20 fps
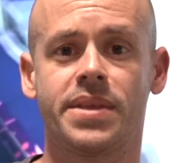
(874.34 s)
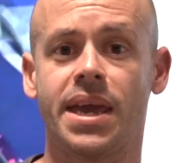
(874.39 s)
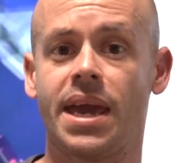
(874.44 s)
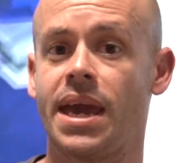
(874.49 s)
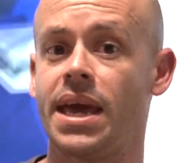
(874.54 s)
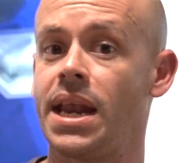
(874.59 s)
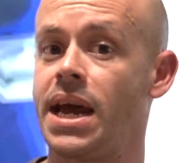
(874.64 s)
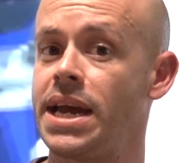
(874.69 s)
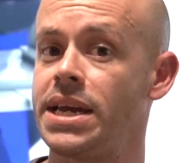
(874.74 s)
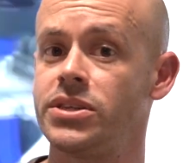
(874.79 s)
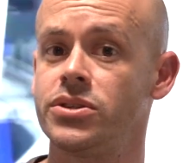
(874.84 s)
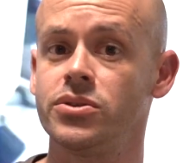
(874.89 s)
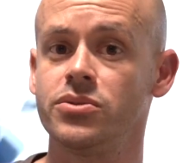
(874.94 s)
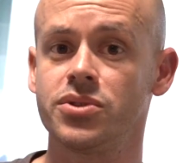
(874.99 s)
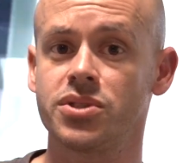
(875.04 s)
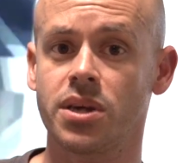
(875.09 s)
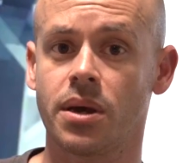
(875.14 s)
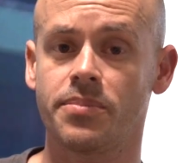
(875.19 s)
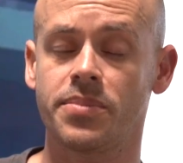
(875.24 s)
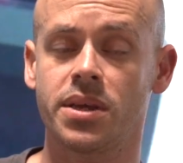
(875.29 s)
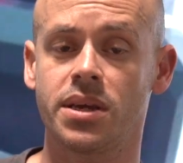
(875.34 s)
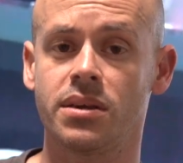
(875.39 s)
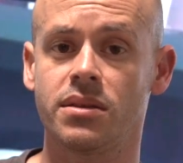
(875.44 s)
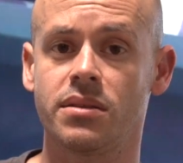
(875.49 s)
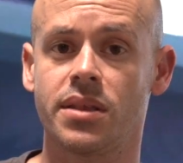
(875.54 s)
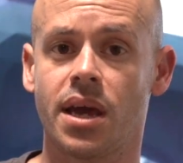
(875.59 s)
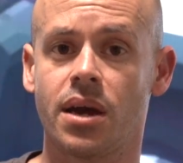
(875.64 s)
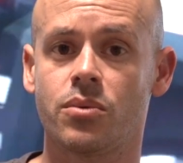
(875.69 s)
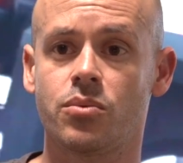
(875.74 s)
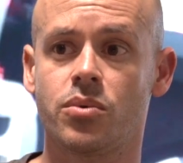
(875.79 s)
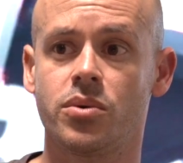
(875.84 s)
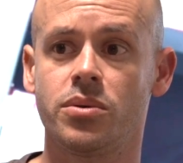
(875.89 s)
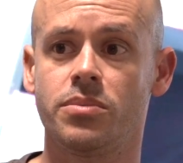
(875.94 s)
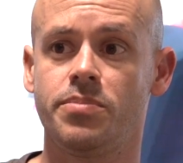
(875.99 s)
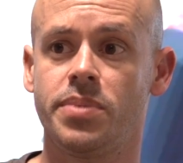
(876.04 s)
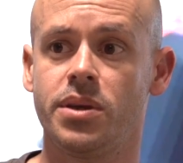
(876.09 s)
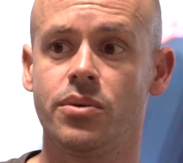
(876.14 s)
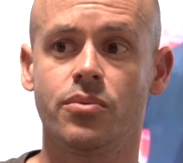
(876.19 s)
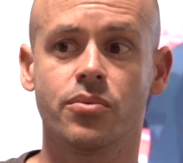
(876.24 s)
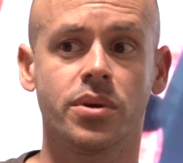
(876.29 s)
Can I do something that would
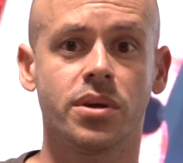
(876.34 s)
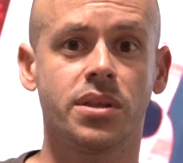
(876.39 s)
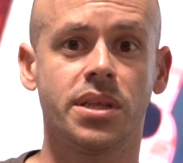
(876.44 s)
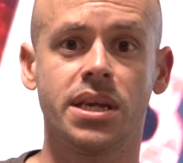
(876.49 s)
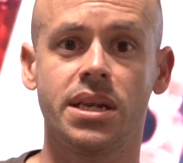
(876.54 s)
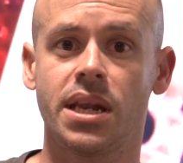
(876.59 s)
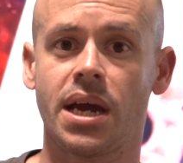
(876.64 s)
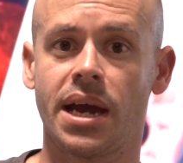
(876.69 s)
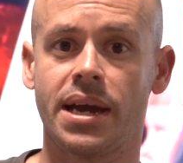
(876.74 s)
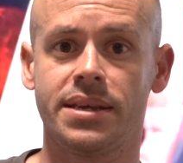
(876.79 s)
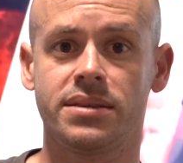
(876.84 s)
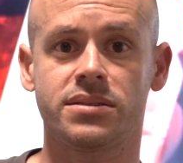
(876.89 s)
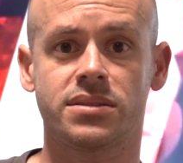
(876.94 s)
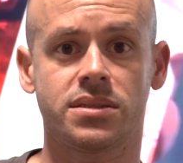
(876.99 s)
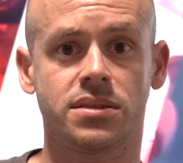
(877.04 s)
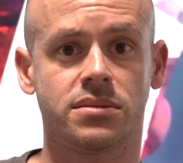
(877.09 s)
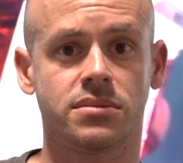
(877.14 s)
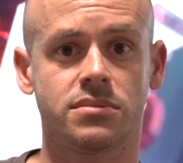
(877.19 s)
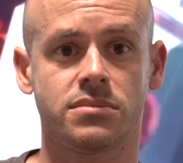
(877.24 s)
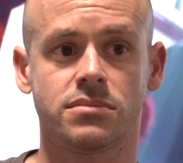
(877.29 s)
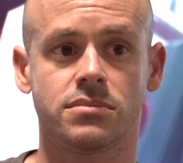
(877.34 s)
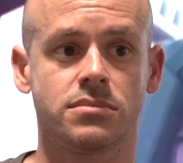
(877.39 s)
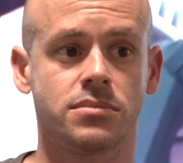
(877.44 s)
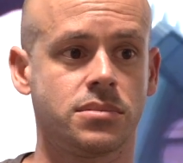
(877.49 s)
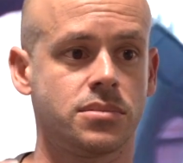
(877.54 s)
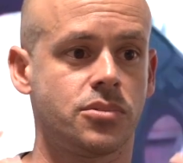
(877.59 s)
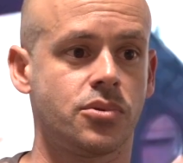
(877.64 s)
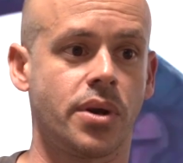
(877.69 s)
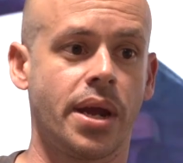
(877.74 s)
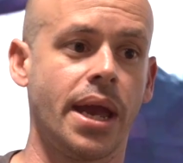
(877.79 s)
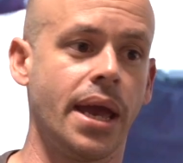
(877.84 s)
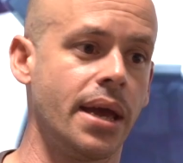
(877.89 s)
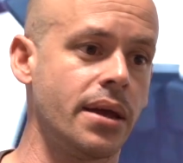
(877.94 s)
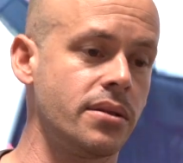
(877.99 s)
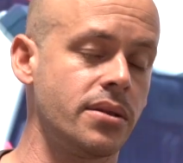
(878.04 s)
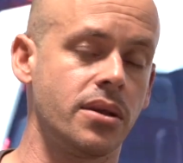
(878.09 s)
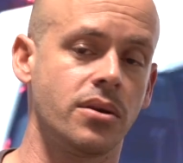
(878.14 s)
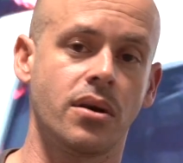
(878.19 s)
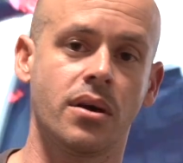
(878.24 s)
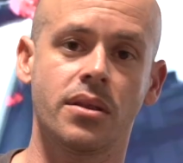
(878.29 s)
be really nice and
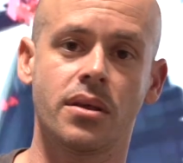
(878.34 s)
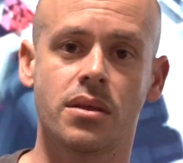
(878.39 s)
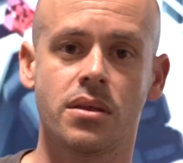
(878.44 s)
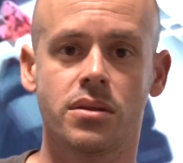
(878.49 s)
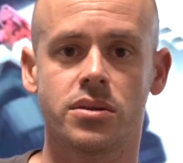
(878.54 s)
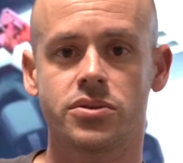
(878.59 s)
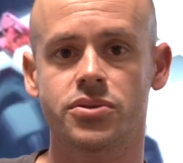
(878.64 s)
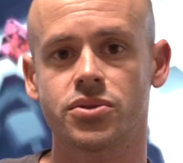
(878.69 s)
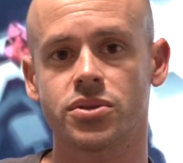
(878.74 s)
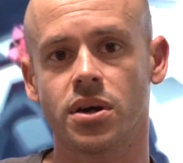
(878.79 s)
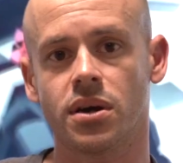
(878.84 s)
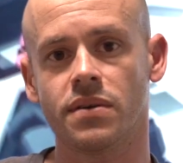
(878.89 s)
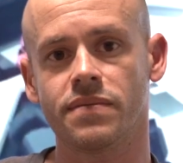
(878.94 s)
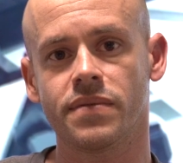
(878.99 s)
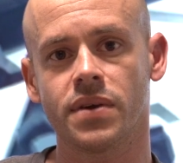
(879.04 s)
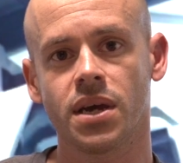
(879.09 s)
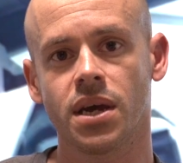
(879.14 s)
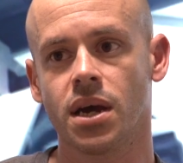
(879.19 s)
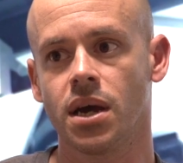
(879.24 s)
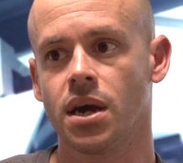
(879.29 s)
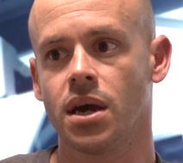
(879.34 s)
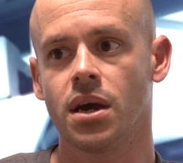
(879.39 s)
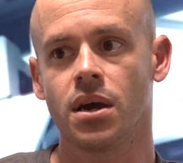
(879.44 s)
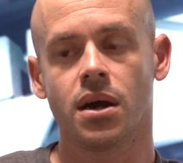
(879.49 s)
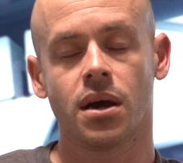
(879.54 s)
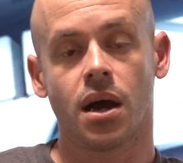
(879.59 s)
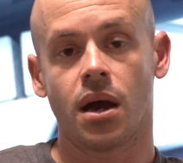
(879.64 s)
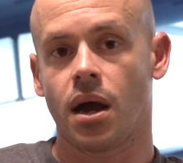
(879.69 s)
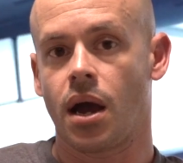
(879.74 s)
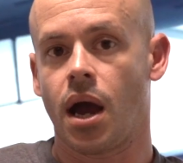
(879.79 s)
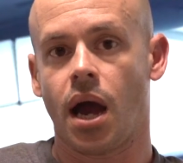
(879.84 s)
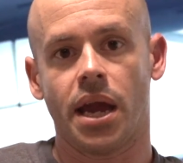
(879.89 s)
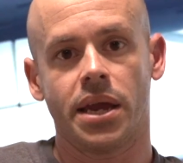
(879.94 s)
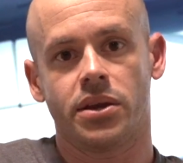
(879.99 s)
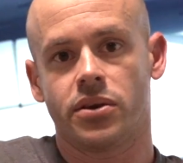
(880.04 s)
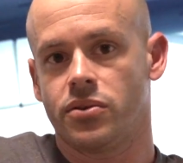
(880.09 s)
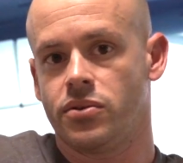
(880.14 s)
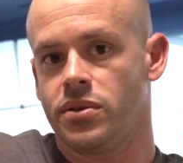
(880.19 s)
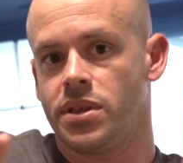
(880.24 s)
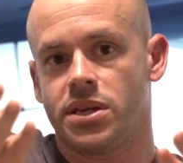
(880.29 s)
grand and all that other stuff? I
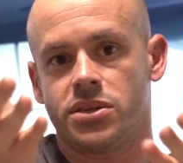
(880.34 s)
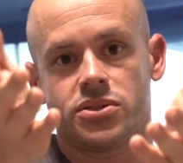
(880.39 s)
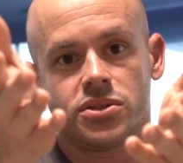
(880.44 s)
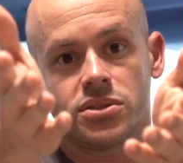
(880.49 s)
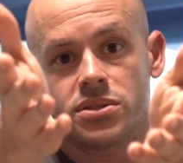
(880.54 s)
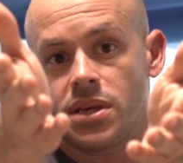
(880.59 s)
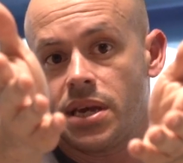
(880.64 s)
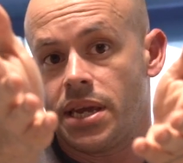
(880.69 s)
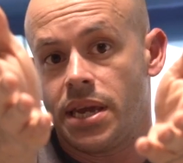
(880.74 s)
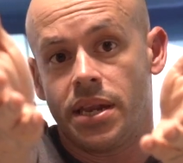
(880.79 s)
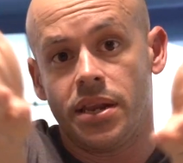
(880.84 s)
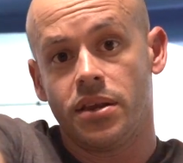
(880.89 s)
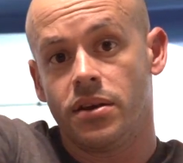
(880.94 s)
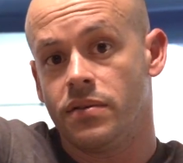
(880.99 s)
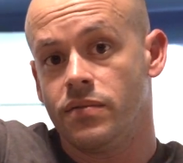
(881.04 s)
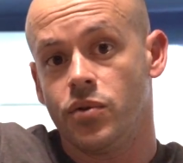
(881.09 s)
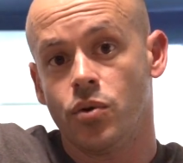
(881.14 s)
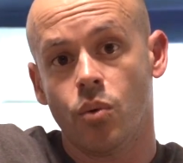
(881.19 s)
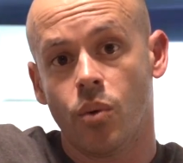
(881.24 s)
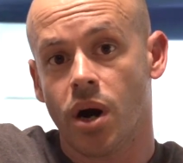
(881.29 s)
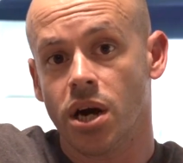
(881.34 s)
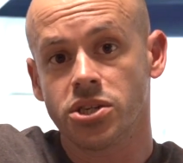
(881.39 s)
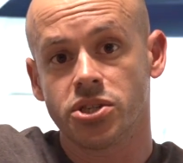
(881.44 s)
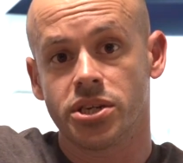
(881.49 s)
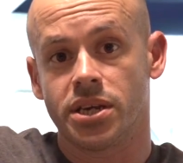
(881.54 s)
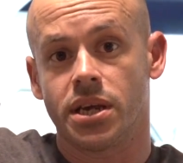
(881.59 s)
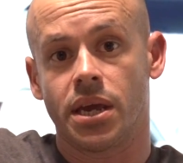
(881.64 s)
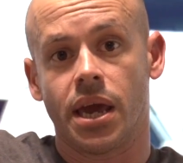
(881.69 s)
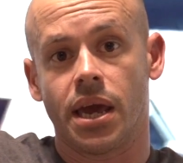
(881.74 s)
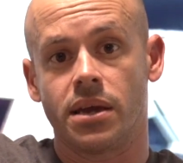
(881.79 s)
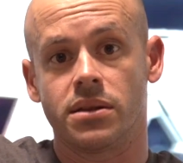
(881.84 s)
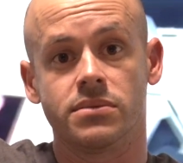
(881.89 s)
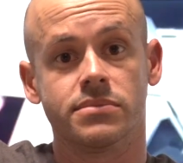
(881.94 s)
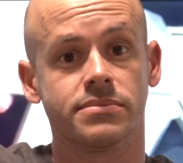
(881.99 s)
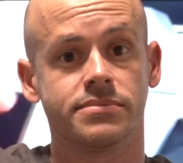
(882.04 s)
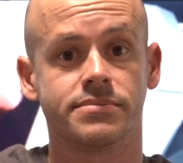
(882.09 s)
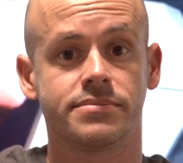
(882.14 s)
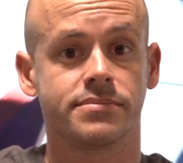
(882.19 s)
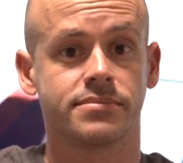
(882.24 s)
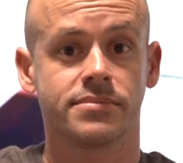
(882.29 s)
can do that just like any of you watching can.
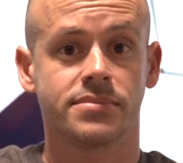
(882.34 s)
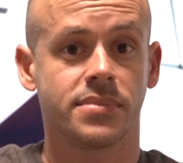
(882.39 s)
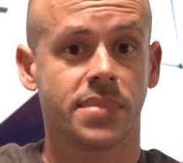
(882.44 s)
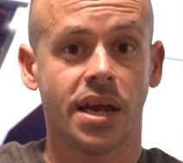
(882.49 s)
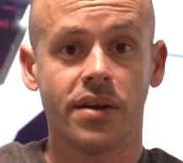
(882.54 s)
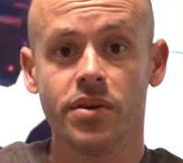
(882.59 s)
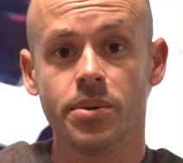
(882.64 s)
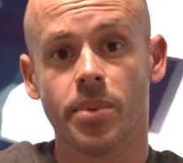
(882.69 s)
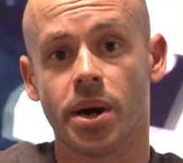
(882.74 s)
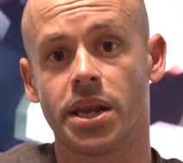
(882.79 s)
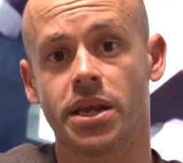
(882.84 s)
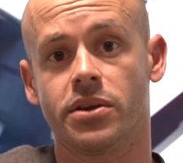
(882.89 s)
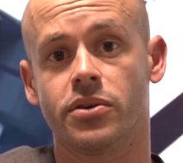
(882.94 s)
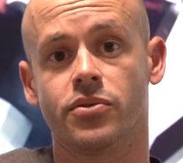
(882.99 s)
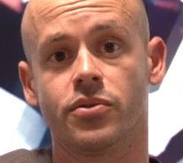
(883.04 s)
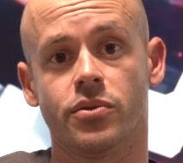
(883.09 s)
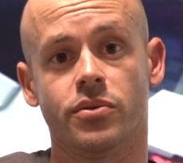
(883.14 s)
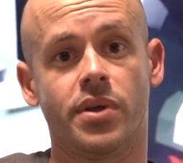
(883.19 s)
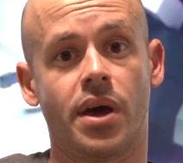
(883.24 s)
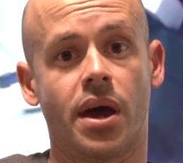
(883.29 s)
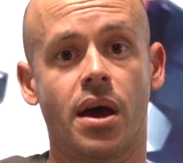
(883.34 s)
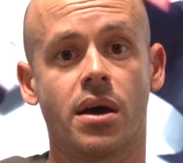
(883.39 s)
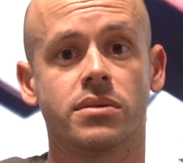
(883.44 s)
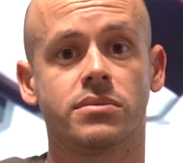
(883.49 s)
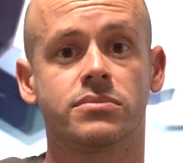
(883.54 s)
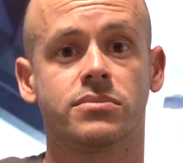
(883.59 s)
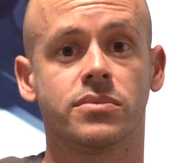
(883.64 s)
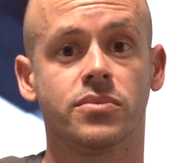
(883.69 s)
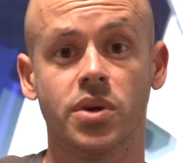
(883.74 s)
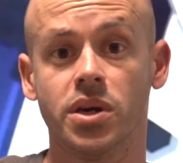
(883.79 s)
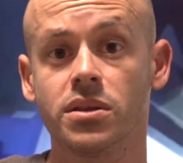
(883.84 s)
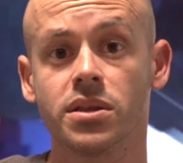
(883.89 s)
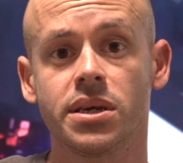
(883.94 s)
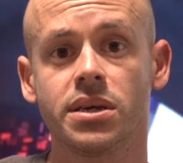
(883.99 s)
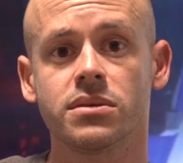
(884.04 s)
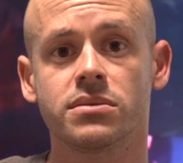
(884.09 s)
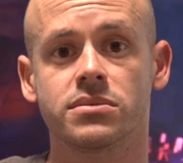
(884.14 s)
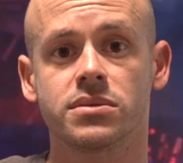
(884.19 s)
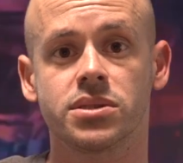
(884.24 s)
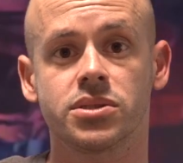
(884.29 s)
Everybody can do that,
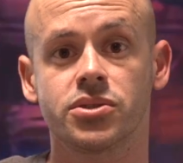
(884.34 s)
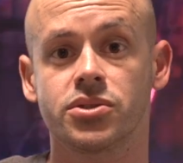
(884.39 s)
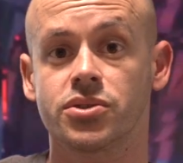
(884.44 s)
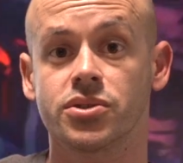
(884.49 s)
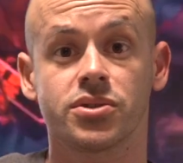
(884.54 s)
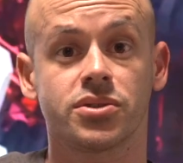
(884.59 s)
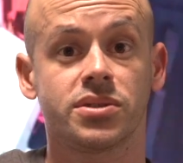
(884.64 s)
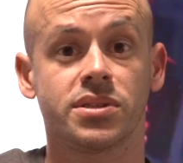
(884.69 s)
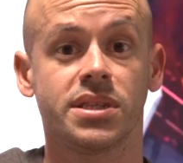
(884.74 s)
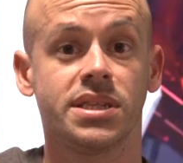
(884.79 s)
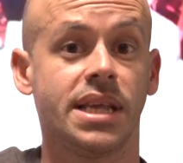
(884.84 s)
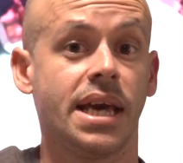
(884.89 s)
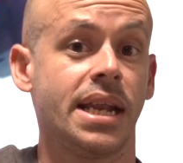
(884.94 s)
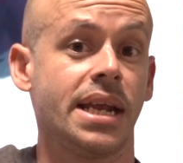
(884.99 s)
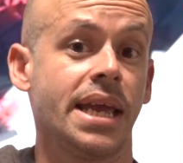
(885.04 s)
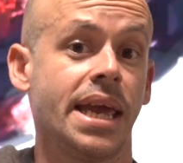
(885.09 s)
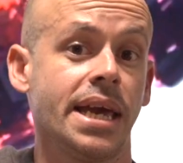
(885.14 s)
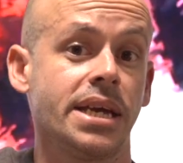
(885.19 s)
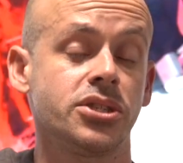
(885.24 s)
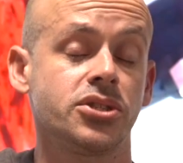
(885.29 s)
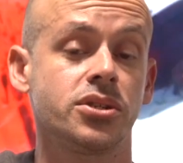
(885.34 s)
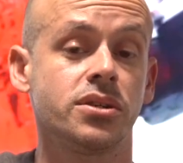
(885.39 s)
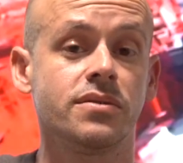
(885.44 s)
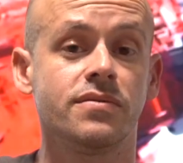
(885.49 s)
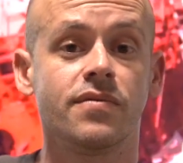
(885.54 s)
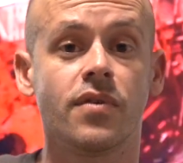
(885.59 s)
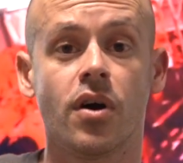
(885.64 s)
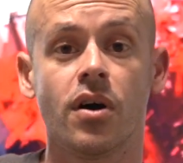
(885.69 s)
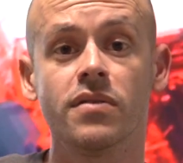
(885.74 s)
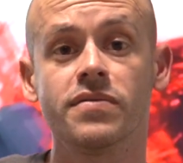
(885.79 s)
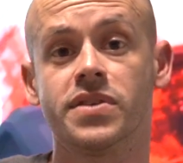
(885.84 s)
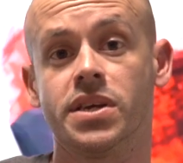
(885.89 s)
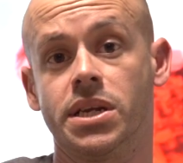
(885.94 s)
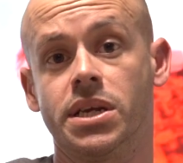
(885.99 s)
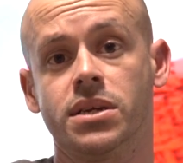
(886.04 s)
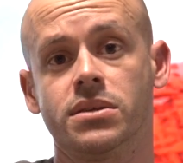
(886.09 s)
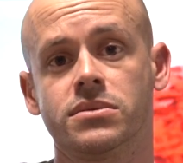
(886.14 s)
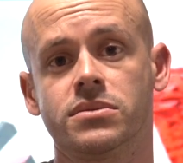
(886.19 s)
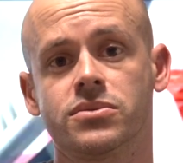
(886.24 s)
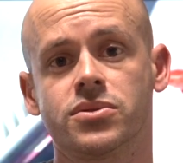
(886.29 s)
really. It's just the dedication involved in
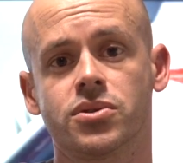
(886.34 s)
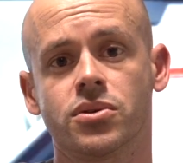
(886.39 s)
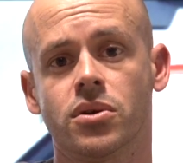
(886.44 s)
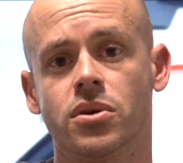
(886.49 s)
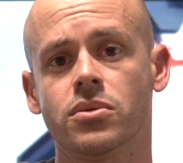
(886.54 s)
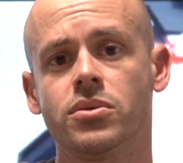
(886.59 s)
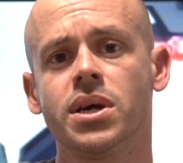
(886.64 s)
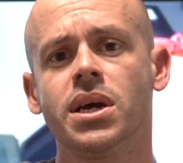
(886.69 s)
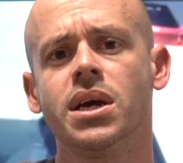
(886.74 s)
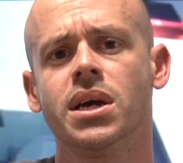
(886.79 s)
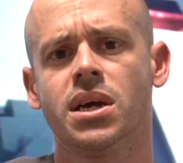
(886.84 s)
it. So